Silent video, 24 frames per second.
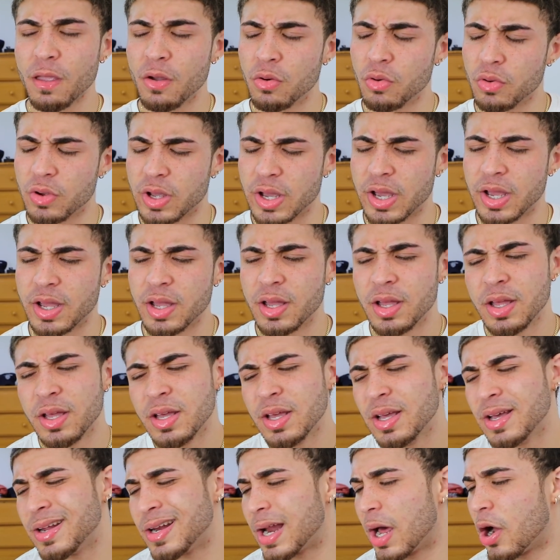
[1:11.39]
Okay.
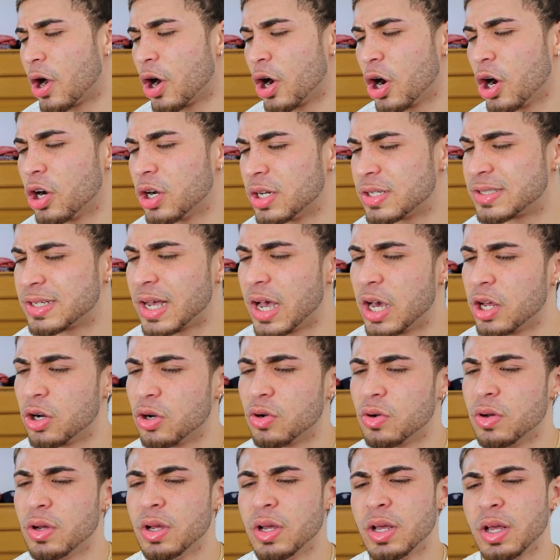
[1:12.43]
Now I heard the
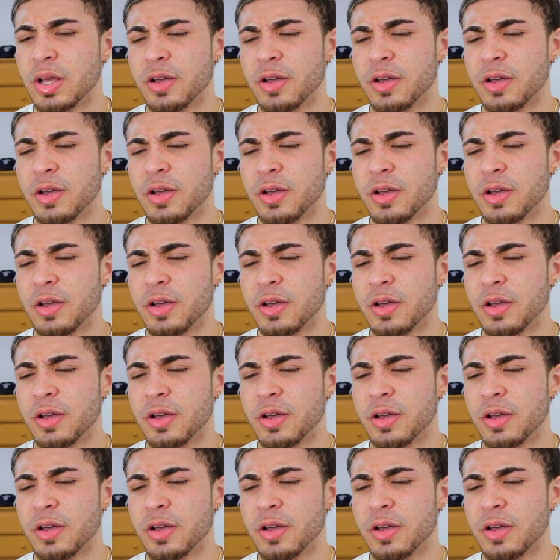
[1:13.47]
title.